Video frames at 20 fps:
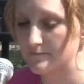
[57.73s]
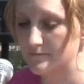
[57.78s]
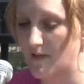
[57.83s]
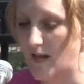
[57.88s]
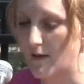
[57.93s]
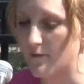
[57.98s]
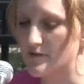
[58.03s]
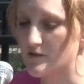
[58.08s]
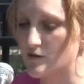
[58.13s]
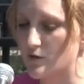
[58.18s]

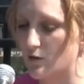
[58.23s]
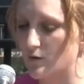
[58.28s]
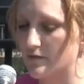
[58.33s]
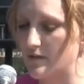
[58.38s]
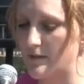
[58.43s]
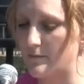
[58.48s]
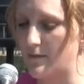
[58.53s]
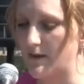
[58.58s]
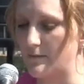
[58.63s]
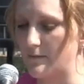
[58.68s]
I was told
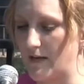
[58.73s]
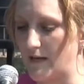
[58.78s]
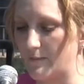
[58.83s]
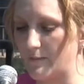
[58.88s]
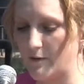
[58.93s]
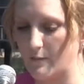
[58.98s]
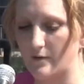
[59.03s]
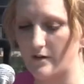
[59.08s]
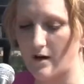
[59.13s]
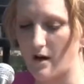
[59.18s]
that my
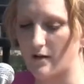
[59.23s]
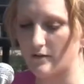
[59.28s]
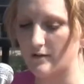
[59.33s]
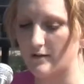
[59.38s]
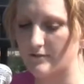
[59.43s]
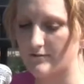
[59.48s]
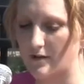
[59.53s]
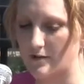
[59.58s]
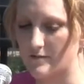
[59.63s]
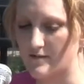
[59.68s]
baby would not
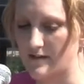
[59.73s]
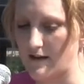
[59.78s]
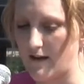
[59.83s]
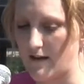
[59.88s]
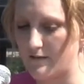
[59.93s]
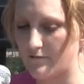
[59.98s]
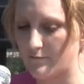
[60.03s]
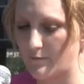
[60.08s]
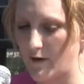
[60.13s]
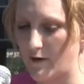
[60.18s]
live
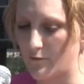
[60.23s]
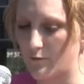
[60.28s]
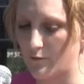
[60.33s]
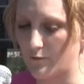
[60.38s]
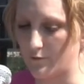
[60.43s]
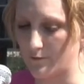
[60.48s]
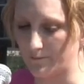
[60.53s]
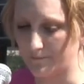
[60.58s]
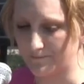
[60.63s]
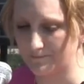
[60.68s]
outside of my
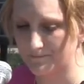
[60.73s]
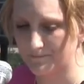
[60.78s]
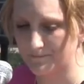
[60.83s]
womb.